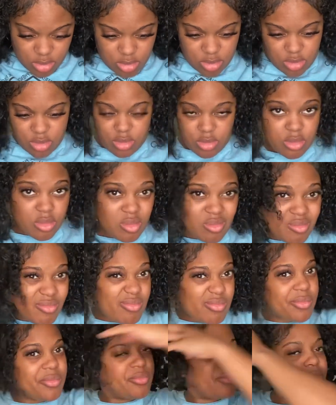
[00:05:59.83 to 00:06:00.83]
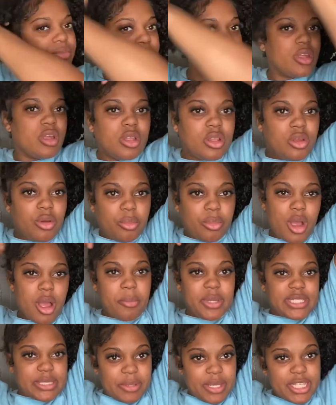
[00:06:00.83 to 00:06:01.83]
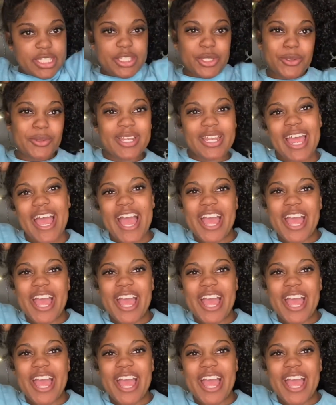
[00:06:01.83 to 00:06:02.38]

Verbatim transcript: the oil in. Um,